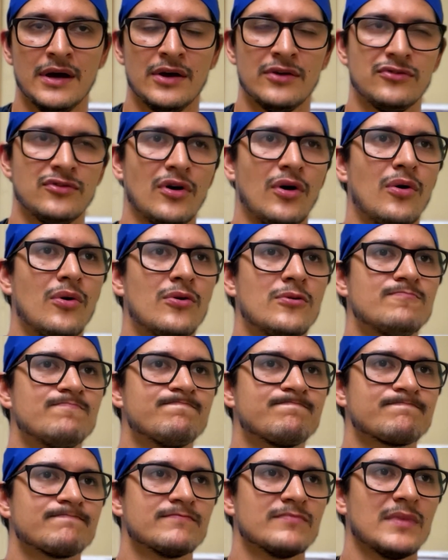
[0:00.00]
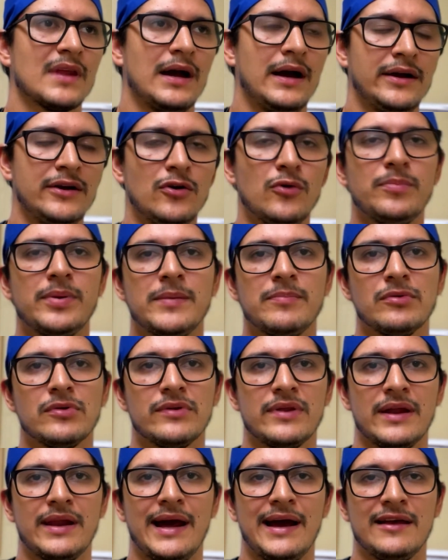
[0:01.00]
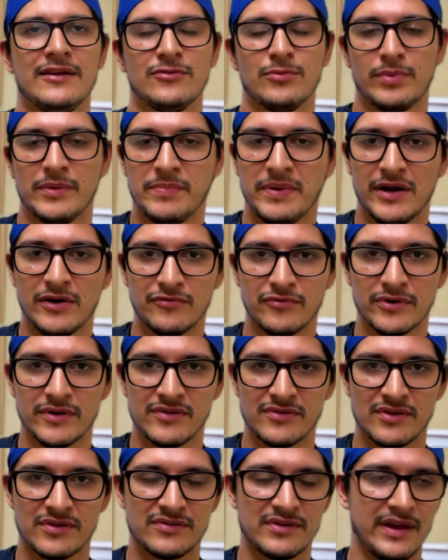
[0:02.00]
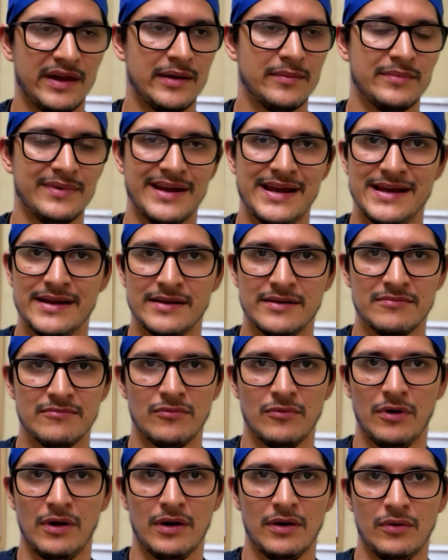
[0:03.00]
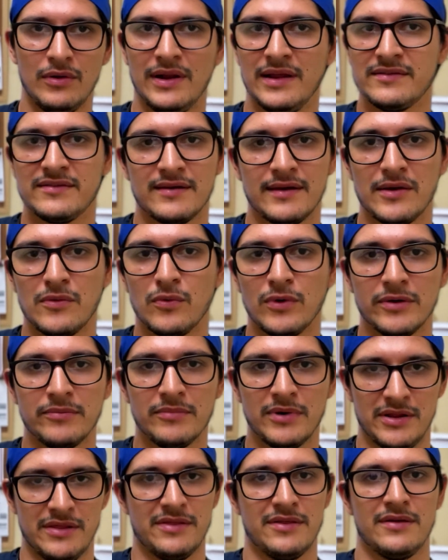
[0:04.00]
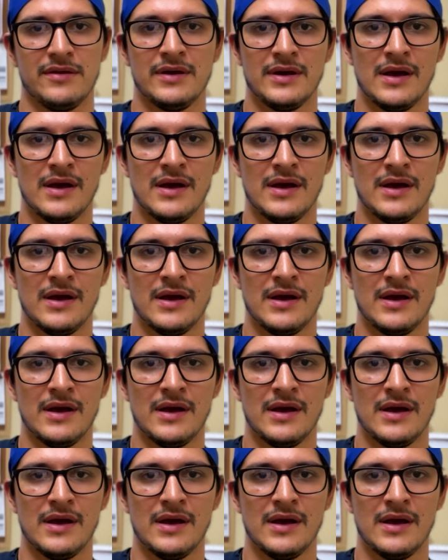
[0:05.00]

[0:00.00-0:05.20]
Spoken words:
So I know people that has prepared for this exam in, let's say, 1 month.